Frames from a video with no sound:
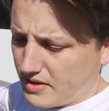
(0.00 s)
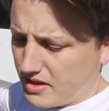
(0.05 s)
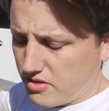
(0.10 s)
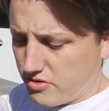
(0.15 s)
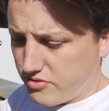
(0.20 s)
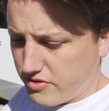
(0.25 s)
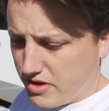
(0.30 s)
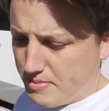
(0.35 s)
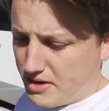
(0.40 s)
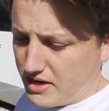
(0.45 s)

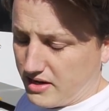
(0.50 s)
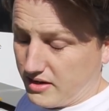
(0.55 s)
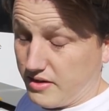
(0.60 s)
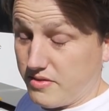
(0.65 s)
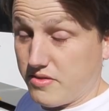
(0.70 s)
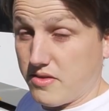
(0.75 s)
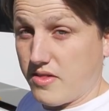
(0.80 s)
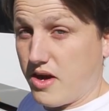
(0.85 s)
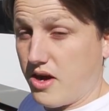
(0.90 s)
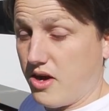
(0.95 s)
3 meter
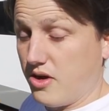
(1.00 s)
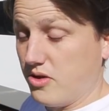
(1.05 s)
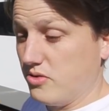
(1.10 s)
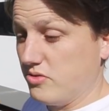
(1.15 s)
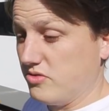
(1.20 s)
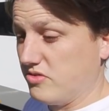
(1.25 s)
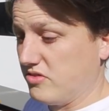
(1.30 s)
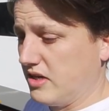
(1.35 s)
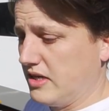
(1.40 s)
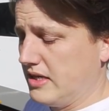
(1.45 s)
length of the
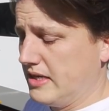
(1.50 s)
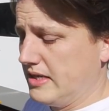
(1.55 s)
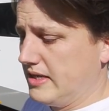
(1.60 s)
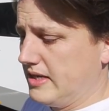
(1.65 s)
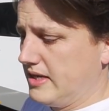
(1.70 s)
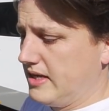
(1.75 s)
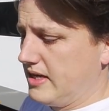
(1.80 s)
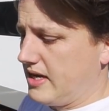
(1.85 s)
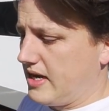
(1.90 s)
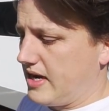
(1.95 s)
hose,
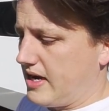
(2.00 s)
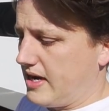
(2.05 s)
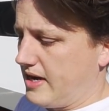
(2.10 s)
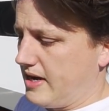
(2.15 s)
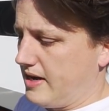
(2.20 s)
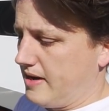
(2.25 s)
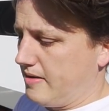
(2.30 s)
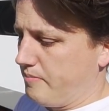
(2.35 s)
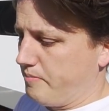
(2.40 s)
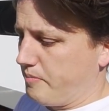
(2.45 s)

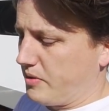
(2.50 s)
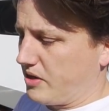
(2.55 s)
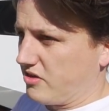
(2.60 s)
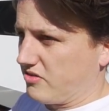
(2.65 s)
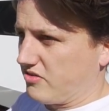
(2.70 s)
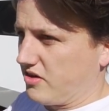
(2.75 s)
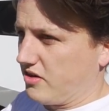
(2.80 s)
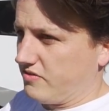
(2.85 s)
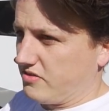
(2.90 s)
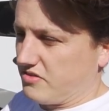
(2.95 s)

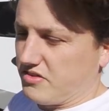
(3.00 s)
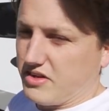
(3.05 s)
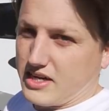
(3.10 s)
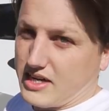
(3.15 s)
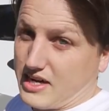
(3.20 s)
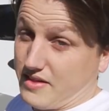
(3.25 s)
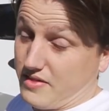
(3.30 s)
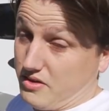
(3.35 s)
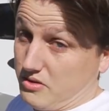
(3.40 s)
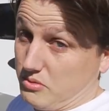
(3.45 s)
because obviously I
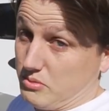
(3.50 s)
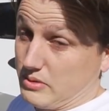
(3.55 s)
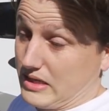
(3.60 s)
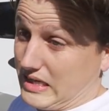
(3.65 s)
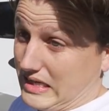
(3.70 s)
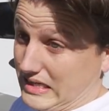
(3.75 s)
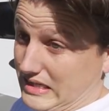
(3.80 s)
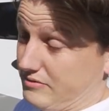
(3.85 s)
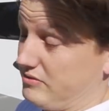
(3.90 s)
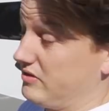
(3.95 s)
cut the old one in
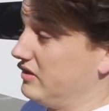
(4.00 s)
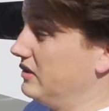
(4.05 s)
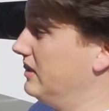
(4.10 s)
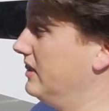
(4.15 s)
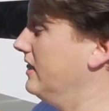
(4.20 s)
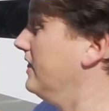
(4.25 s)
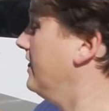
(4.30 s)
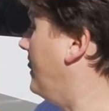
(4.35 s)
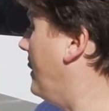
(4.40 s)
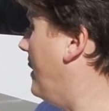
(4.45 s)
half.
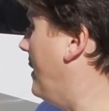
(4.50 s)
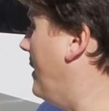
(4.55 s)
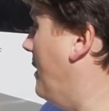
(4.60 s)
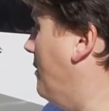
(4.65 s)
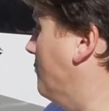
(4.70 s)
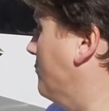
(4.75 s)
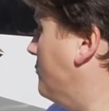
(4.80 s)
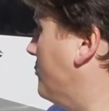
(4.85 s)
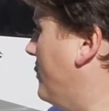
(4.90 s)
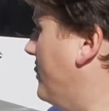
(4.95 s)

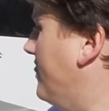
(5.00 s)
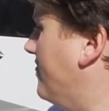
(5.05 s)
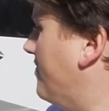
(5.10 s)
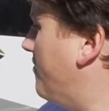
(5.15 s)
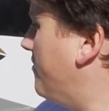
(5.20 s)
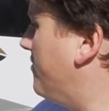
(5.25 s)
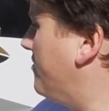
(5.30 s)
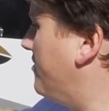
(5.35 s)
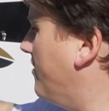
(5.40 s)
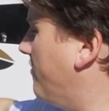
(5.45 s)
So I need
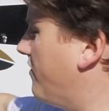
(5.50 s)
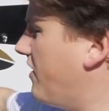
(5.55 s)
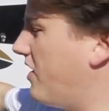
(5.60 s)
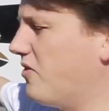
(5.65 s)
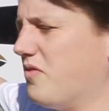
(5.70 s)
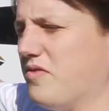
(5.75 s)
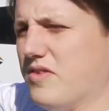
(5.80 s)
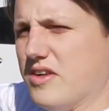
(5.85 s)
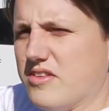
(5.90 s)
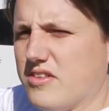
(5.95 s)
to see if that
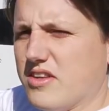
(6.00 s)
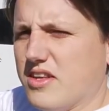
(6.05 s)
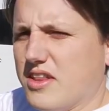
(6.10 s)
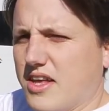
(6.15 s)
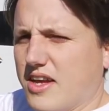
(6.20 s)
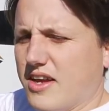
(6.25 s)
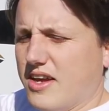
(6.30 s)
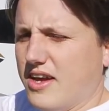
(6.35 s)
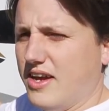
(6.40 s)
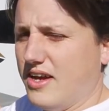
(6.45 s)
all fits in
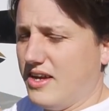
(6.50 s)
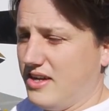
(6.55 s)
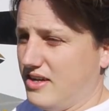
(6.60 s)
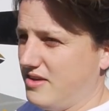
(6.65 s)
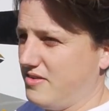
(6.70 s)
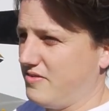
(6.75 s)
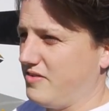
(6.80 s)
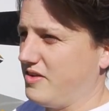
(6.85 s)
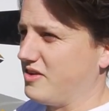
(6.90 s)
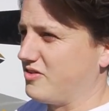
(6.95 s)
there.
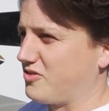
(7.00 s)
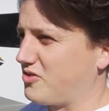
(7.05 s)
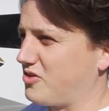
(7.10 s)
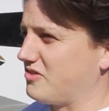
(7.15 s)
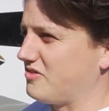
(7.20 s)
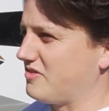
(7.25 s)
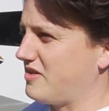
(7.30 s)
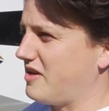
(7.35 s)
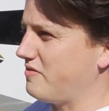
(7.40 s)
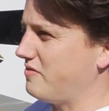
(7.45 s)
Fingers
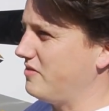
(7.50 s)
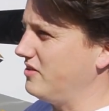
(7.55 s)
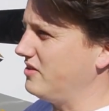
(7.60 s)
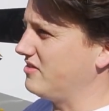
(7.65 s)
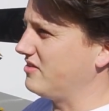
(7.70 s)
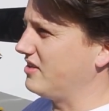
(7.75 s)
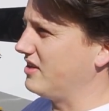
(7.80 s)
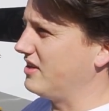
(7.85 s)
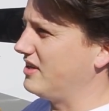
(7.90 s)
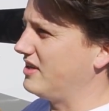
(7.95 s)
crossed that
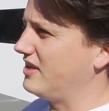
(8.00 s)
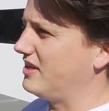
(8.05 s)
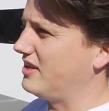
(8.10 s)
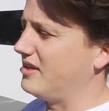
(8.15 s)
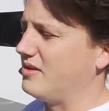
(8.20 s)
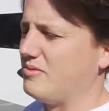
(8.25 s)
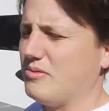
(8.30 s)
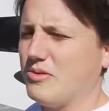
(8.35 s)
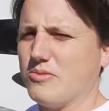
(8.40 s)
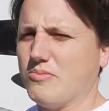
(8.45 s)
fits,
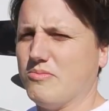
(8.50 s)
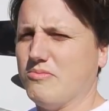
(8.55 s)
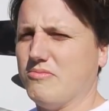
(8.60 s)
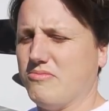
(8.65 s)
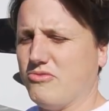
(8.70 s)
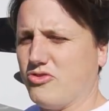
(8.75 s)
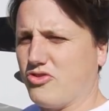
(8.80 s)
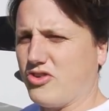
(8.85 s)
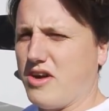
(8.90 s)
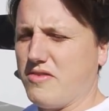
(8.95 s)
and then we'll
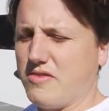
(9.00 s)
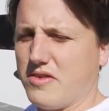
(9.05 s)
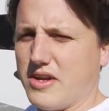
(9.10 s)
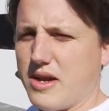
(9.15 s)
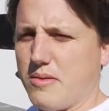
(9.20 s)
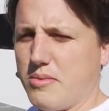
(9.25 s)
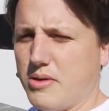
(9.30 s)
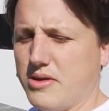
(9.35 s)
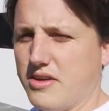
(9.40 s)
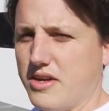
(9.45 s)
dry fit it
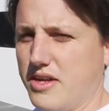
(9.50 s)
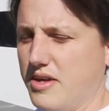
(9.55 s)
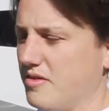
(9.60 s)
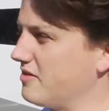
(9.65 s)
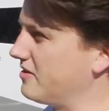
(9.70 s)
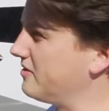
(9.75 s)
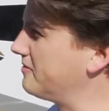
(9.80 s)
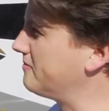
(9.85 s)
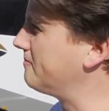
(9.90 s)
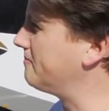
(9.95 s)
up underneath.